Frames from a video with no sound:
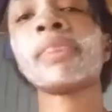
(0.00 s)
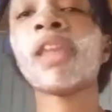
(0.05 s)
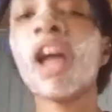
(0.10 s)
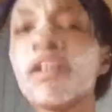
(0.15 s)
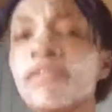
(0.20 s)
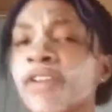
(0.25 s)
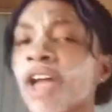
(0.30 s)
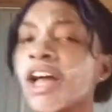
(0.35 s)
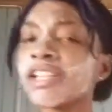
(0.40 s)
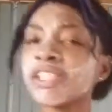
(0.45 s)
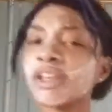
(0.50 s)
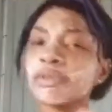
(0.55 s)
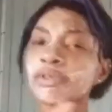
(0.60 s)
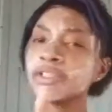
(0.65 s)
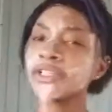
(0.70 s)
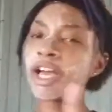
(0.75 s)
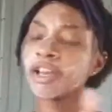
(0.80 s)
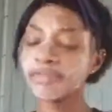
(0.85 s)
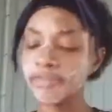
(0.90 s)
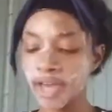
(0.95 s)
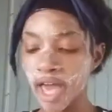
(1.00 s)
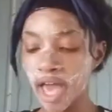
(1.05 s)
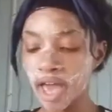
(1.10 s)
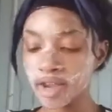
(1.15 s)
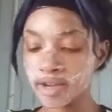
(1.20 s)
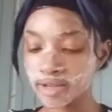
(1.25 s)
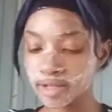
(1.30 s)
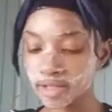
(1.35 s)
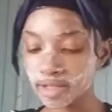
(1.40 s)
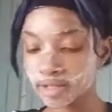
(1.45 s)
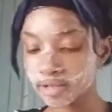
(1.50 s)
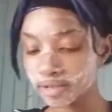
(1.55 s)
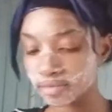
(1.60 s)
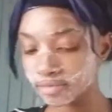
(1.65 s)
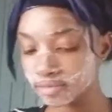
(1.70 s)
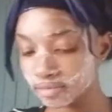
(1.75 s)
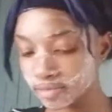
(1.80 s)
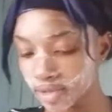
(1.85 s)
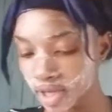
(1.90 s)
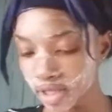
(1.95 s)
I forget.
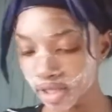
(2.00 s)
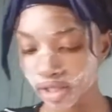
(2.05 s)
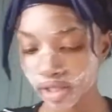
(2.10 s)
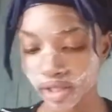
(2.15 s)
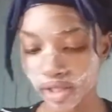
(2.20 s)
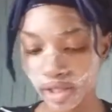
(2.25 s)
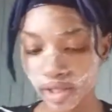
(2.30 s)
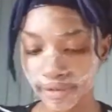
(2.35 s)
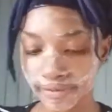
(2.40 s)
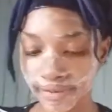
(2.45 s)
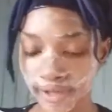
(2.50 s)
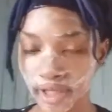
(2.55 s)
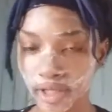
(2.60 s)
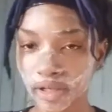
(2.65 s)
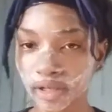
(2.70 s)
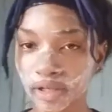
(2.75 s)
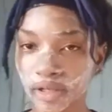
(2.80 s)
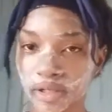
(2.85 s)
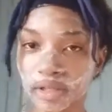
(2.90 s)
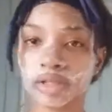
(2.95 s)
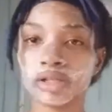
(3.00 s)
This is still a video.